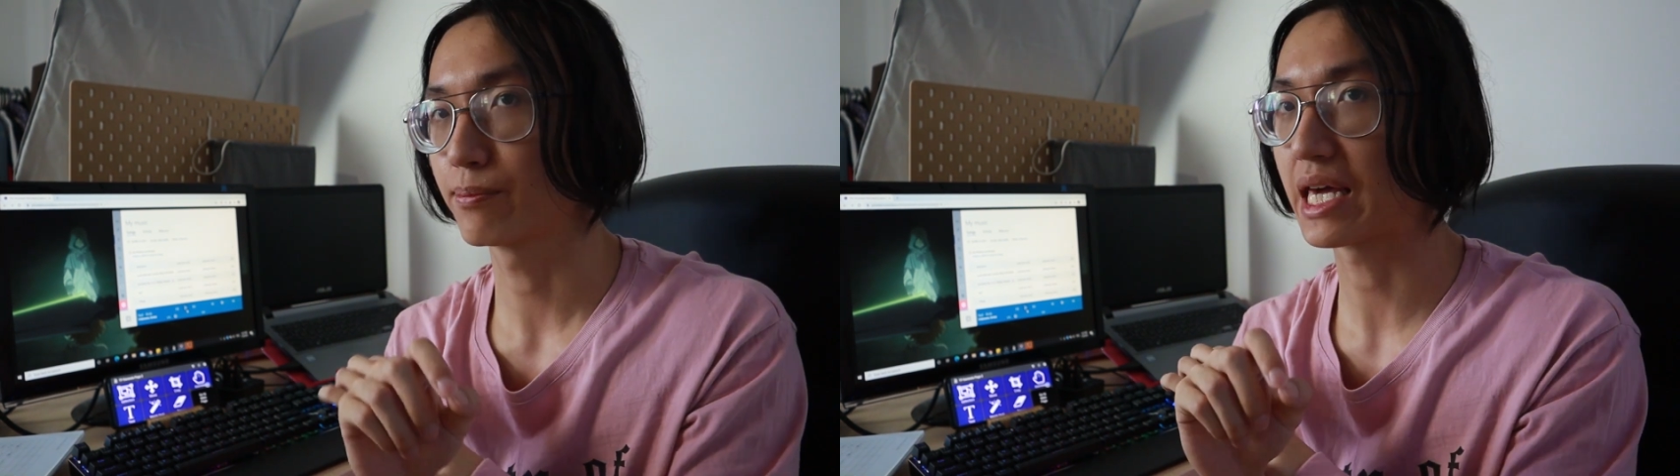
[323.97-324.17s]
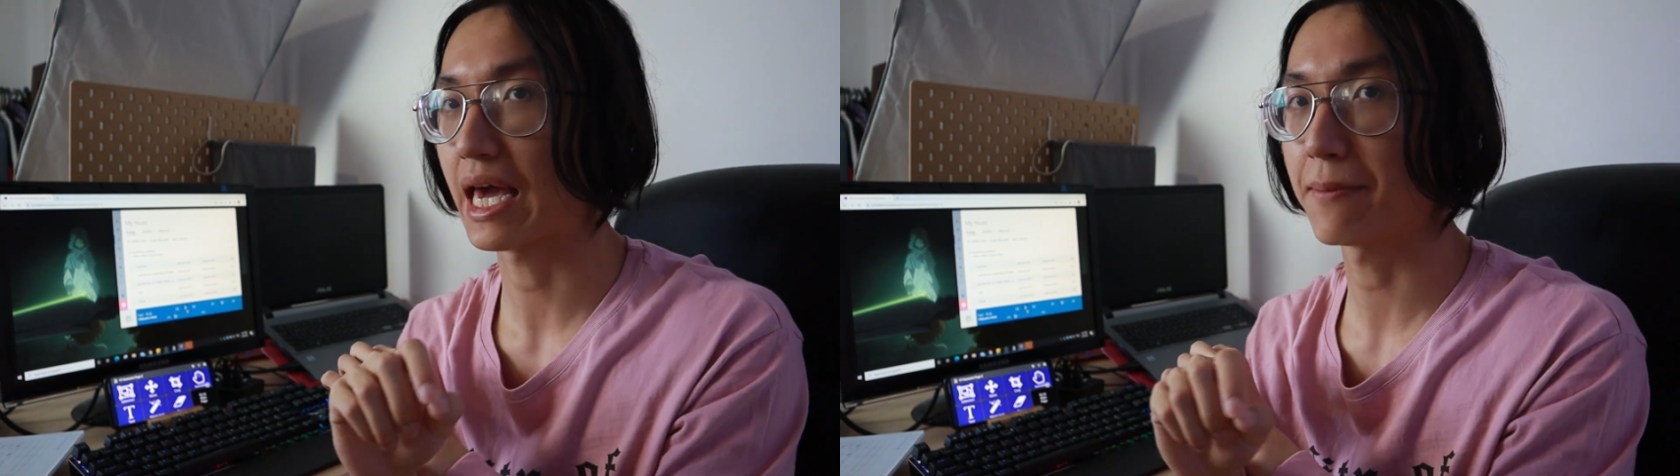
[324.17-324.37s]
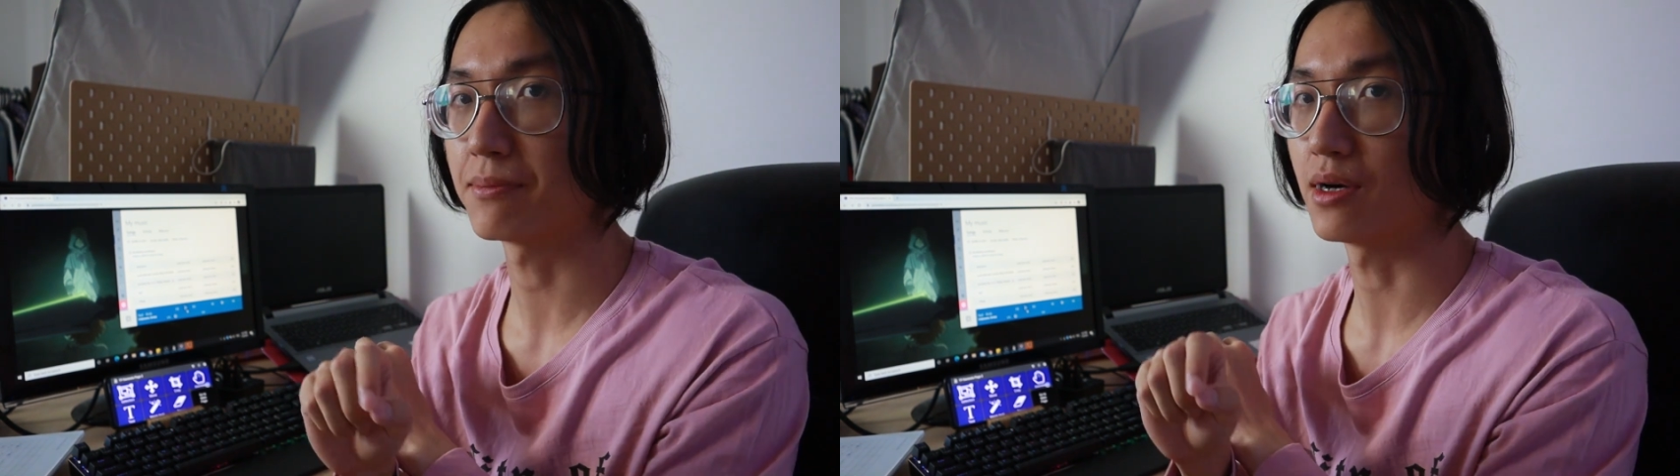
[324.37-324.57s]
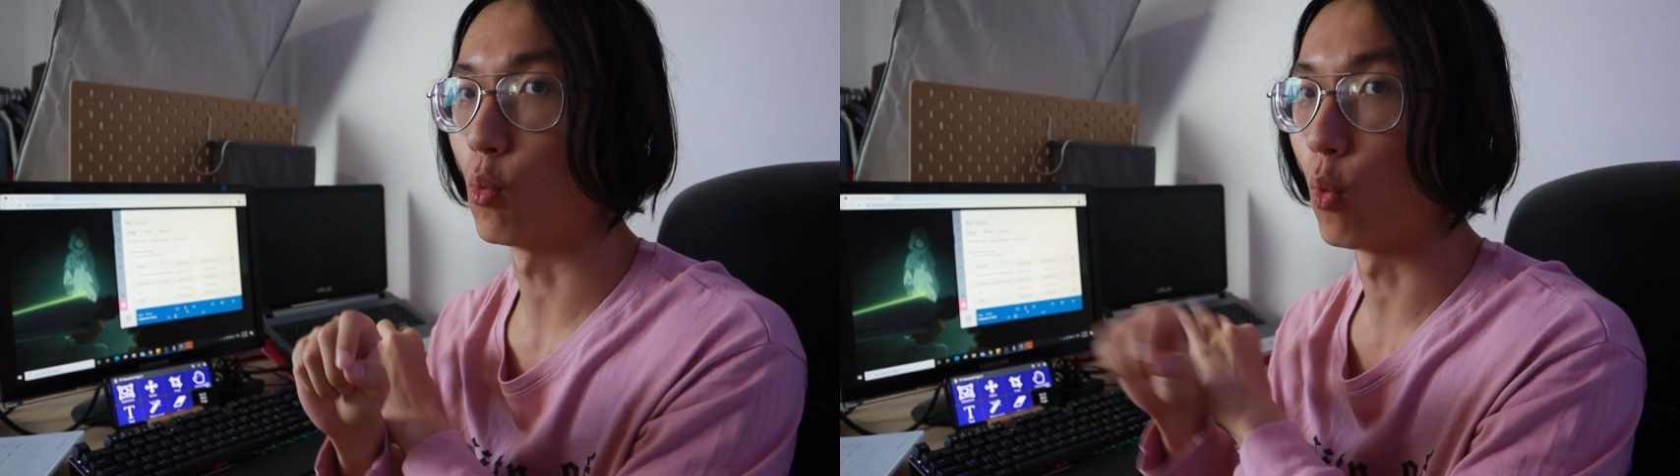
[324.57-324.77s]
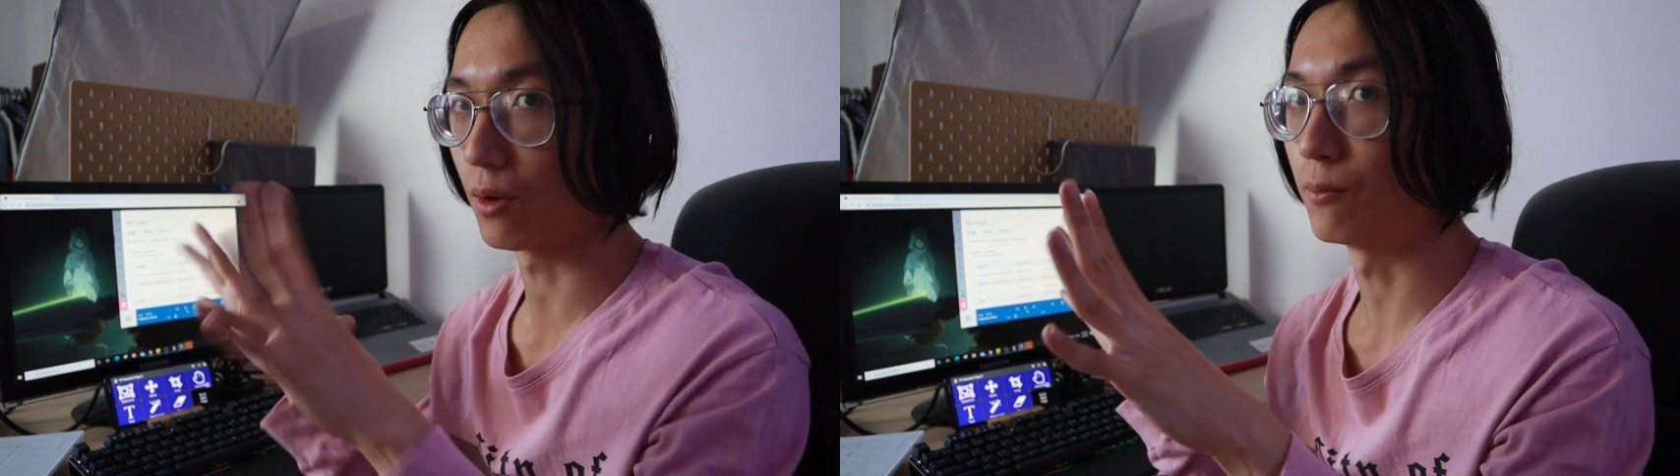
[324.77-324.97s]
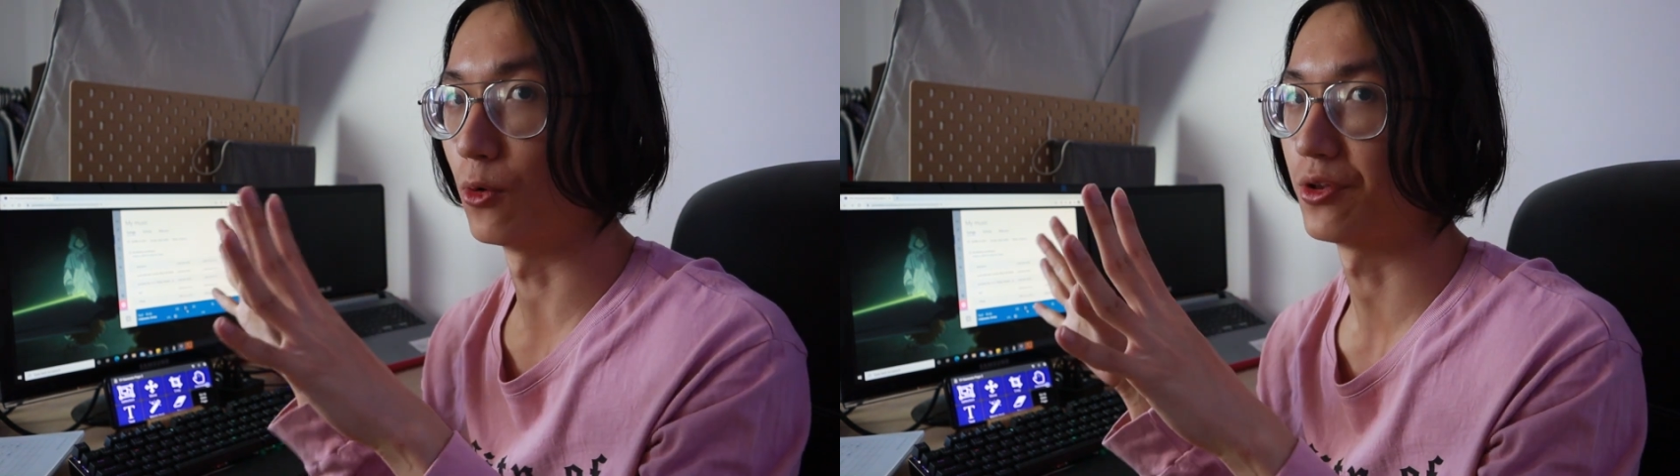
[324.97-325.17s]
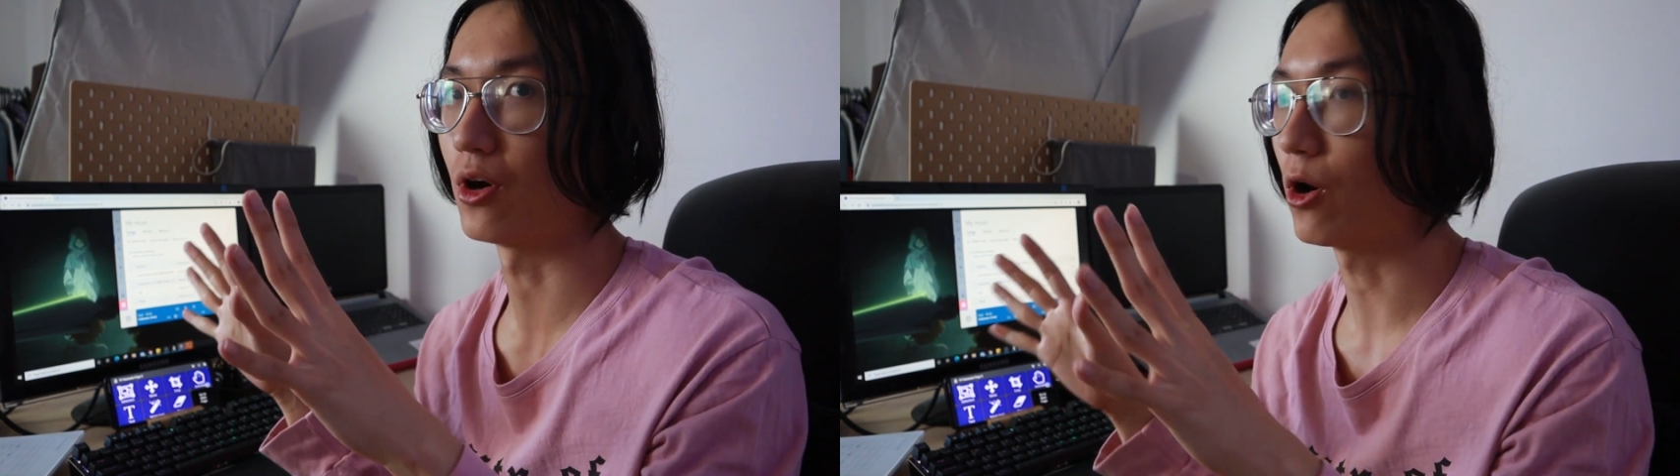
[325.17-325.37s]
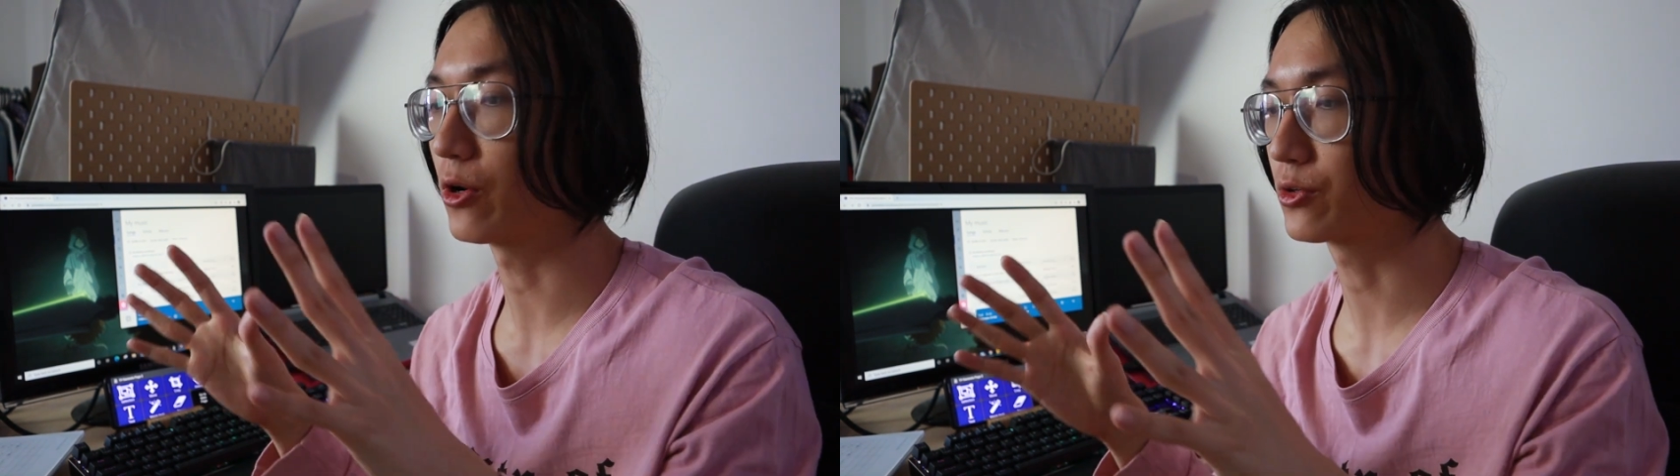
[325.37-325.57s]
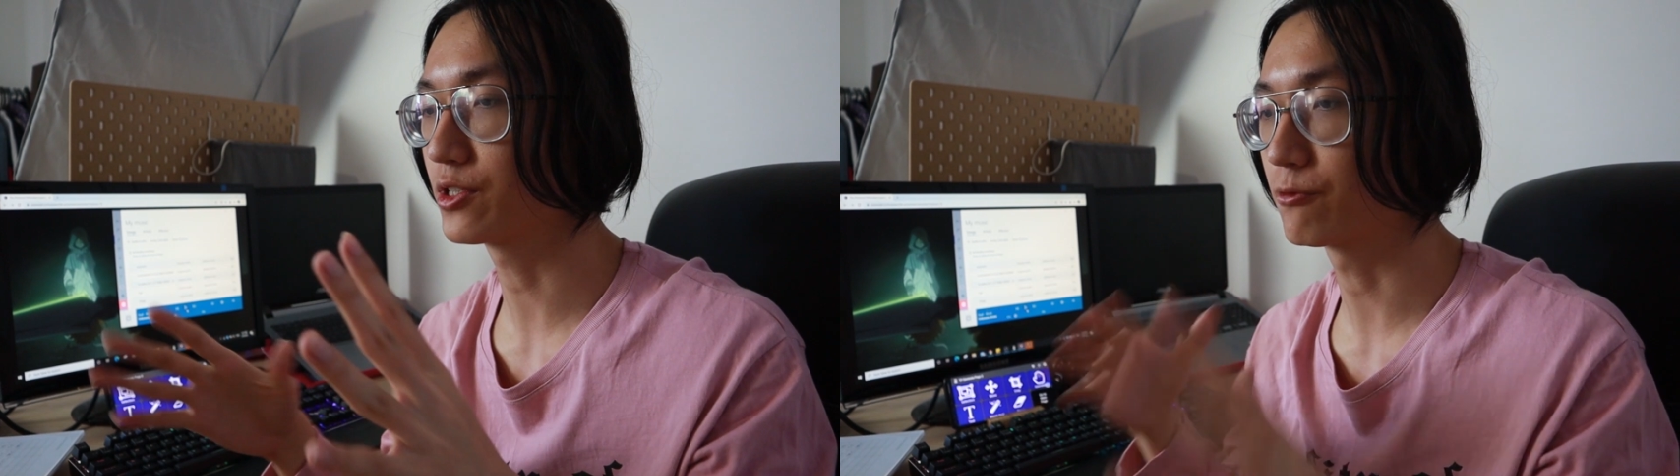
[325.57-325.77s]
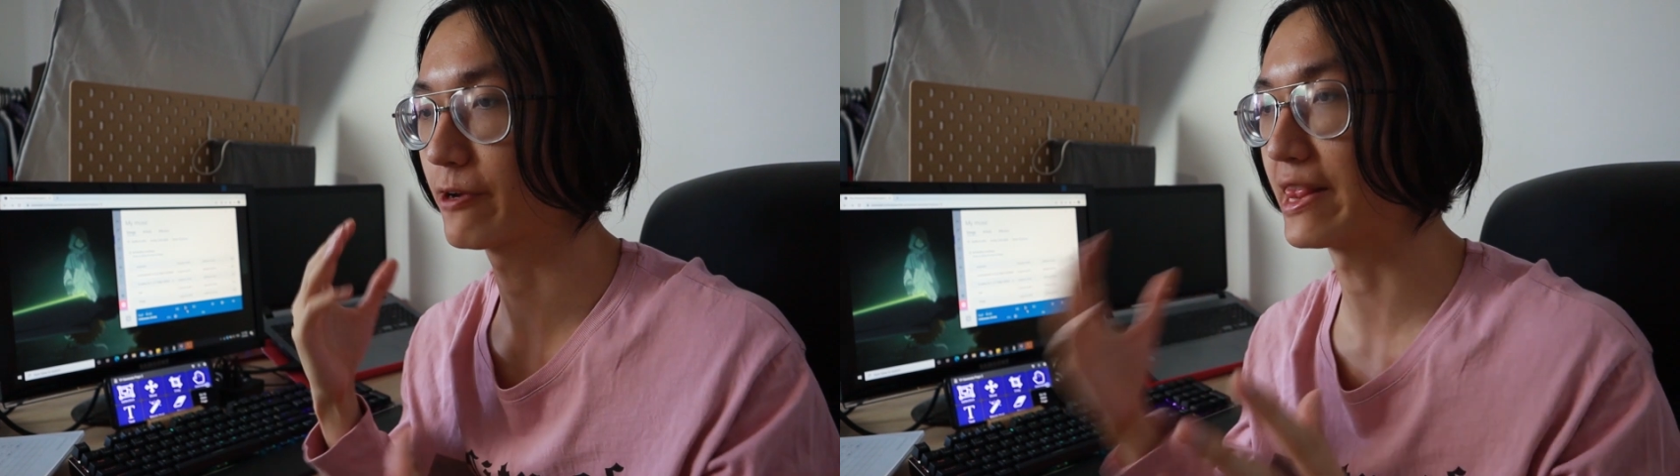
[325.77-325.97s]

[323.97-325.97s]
became a work mode. Or you want to